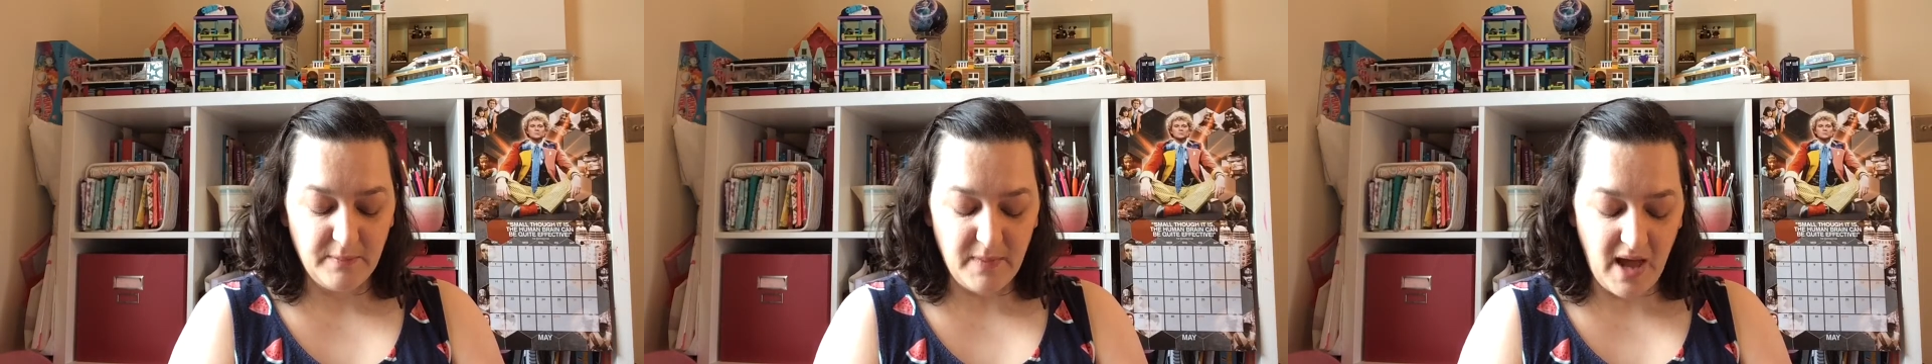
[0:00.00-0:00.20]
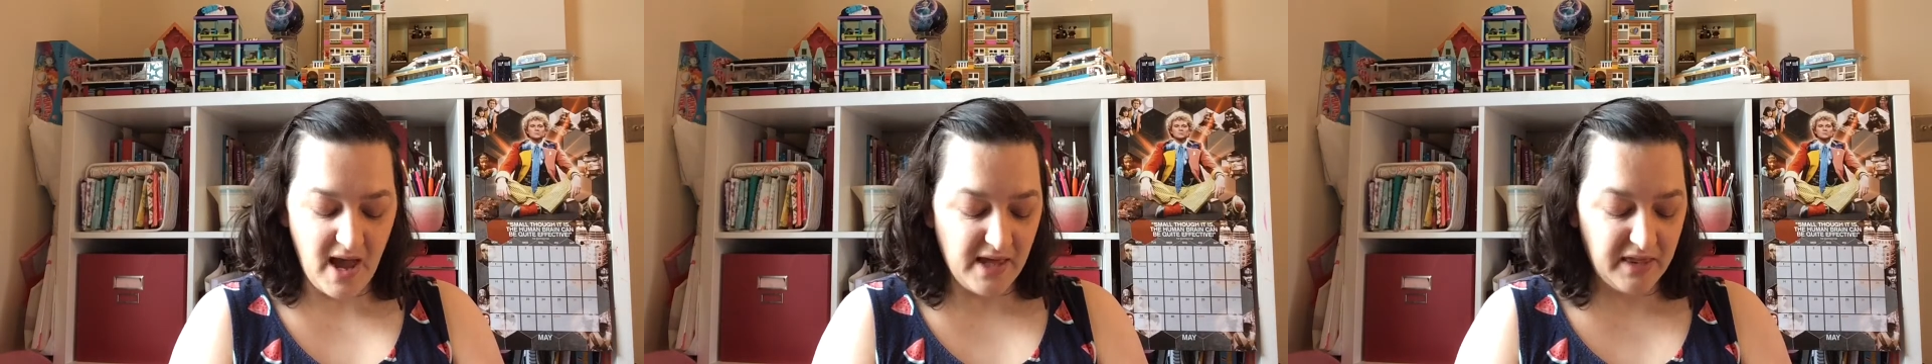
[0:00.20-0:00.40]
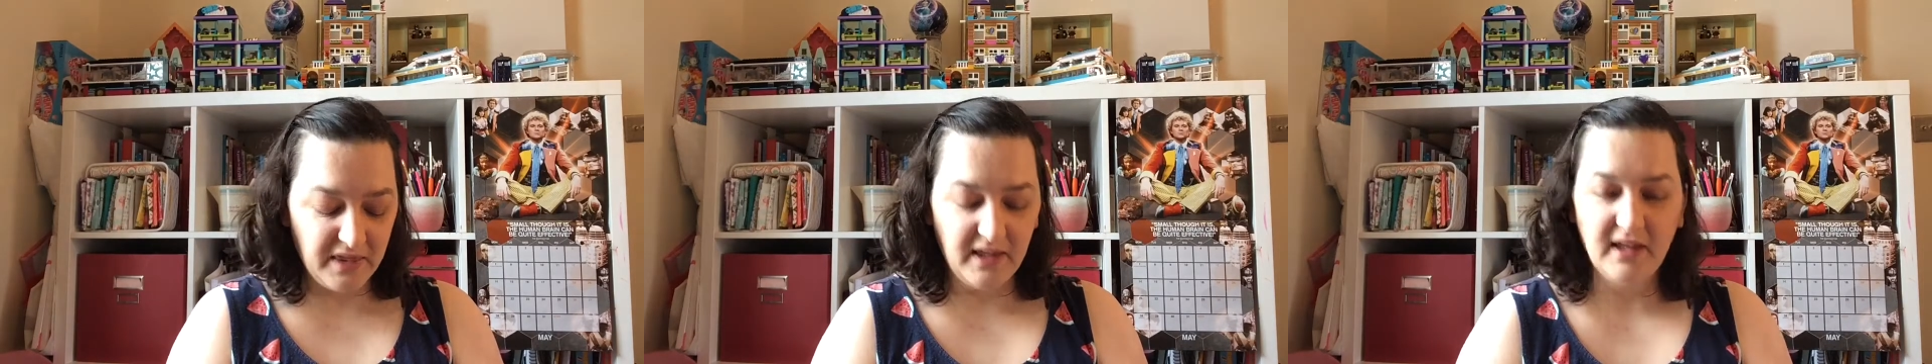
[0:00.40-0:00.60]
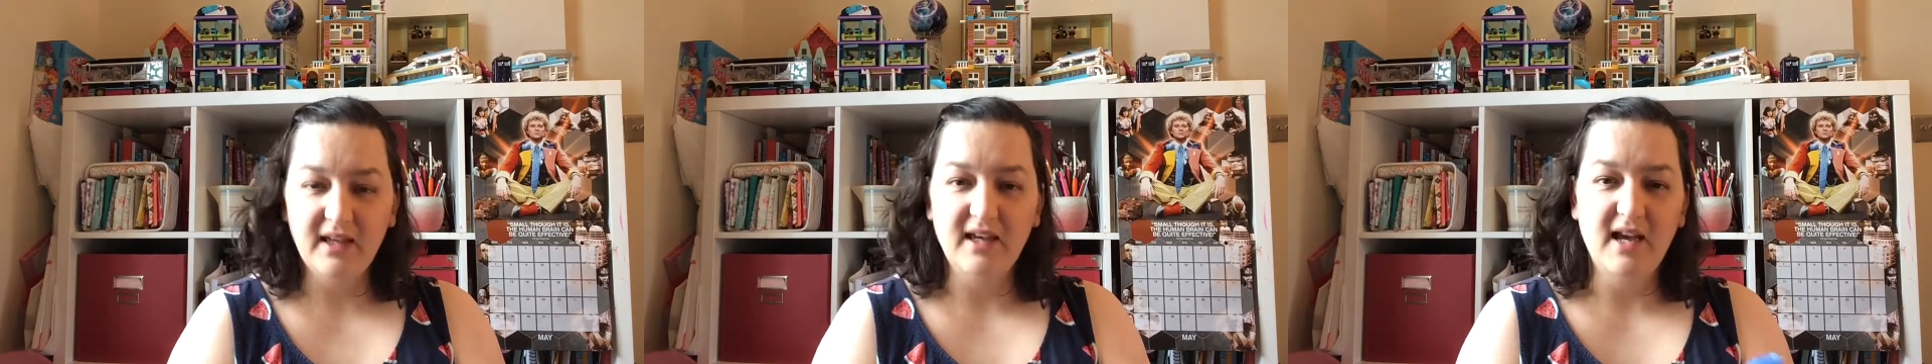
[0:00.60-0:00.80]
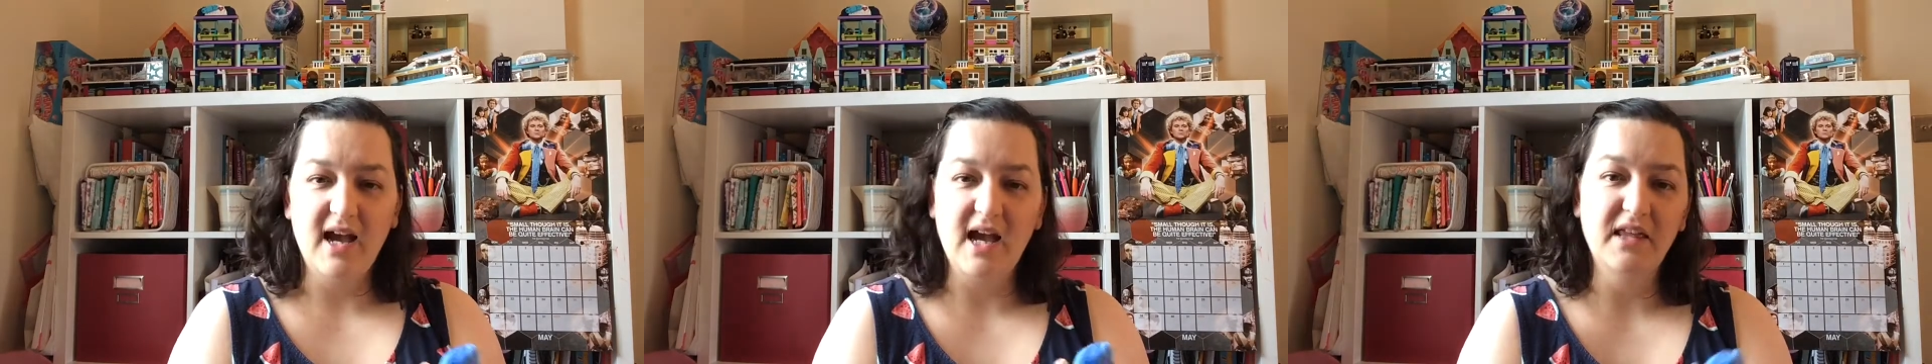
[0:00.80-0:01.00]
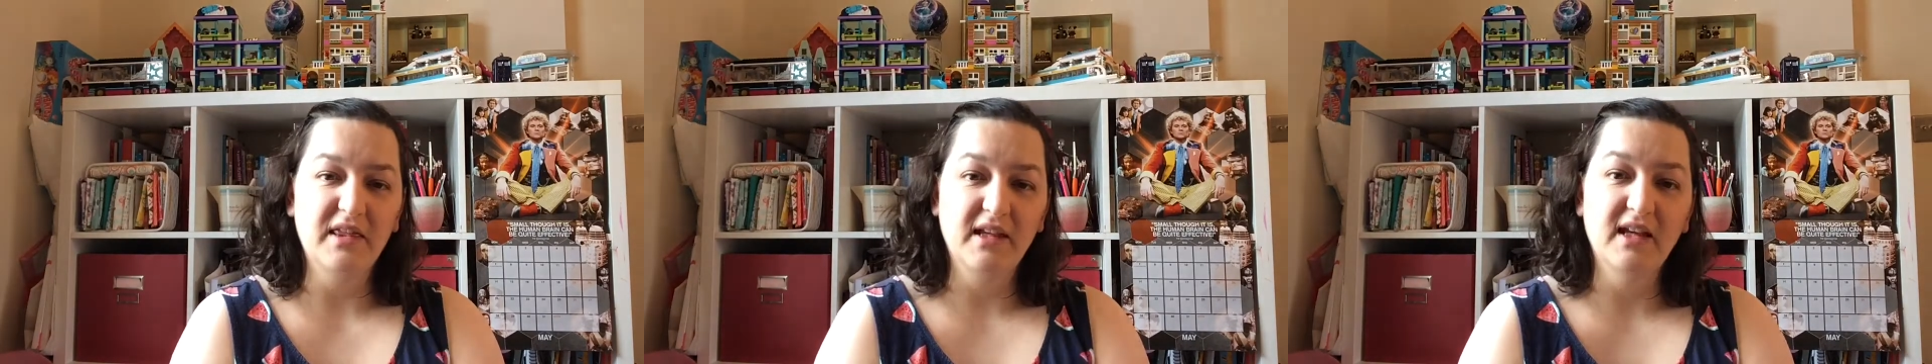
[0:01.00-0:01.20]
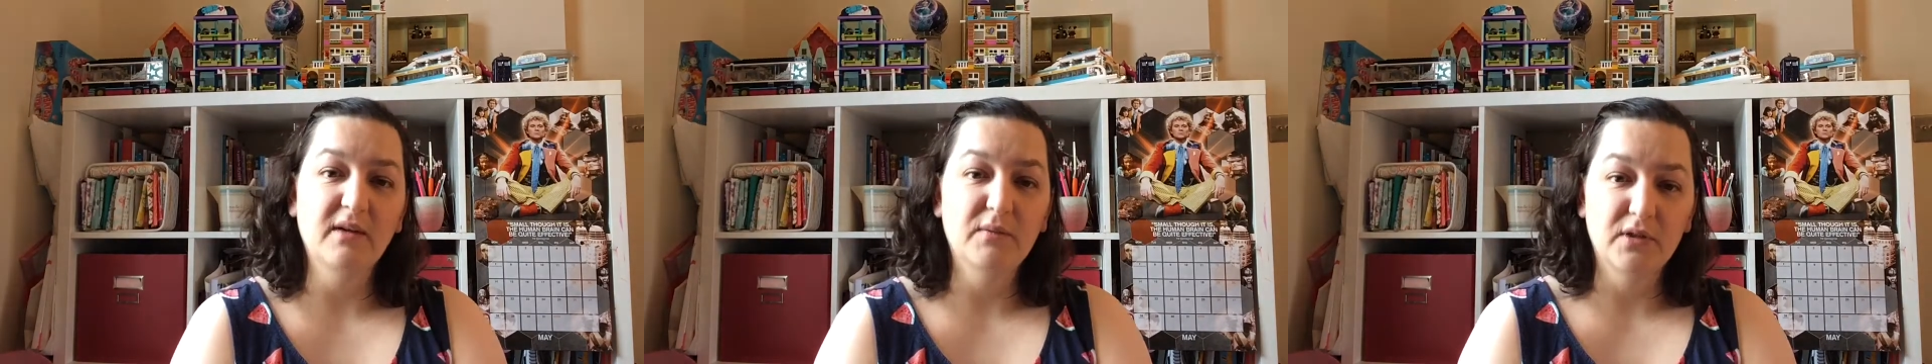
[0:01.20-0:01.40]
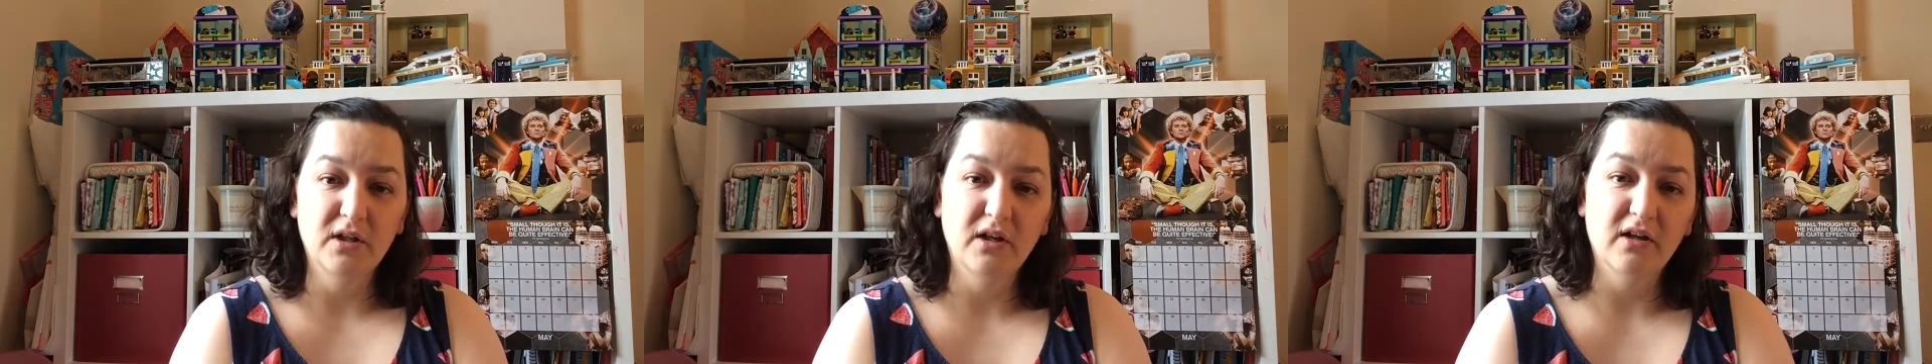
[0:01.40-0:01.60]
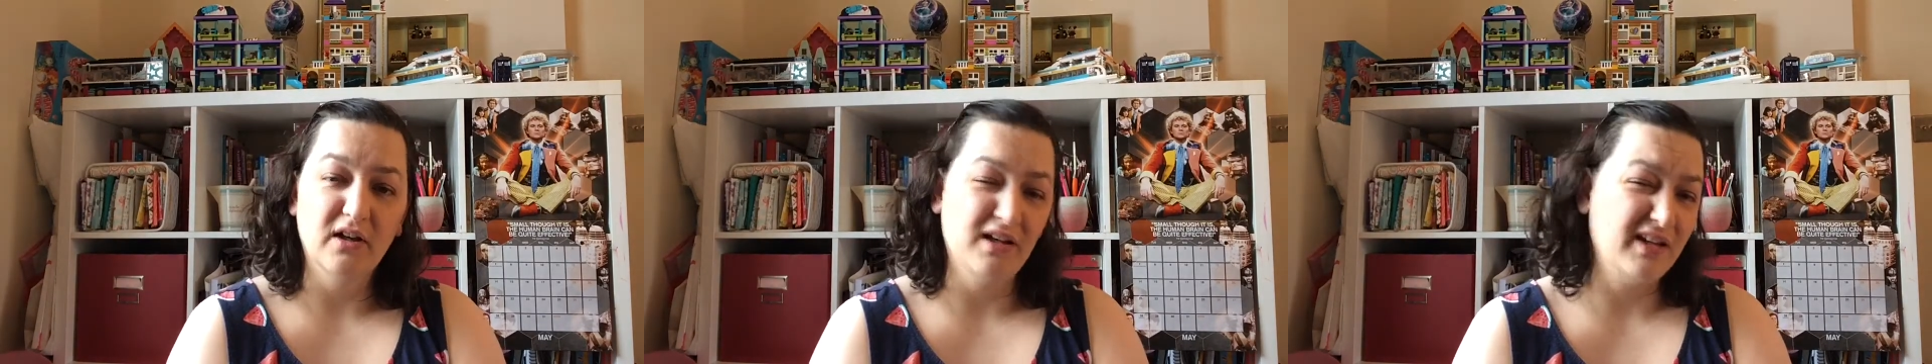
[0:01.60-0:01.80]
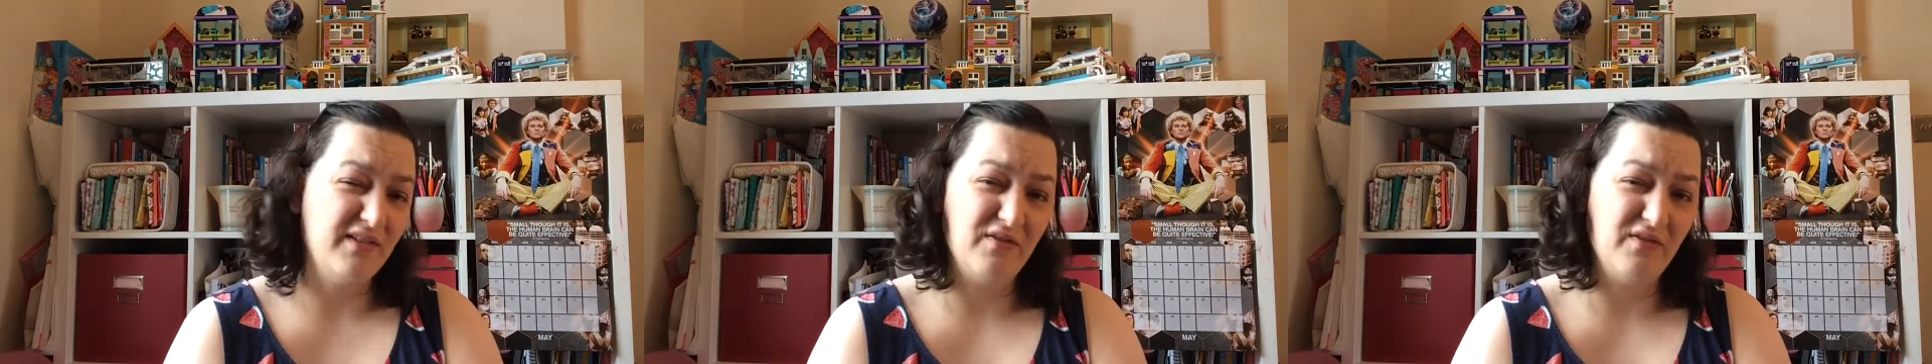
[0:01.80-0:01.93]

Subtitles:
I think it would look good